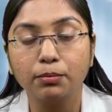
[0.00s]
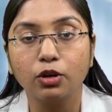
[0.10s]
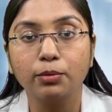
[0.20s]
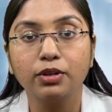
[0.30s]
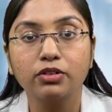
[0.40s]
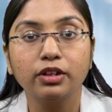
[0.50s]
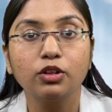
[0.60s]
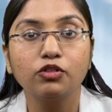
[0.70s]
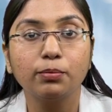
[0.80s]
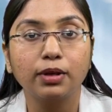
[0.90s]
or betrayal
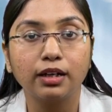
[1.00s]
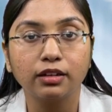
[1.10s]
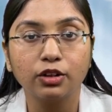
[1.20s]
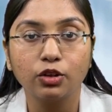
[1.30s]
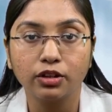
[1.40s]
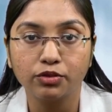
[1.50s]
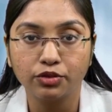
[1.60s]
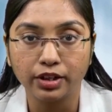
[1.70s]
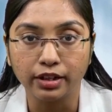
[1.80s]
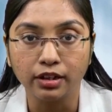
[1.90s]
of a partner or a
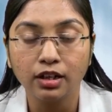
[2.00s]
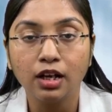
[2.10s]
friend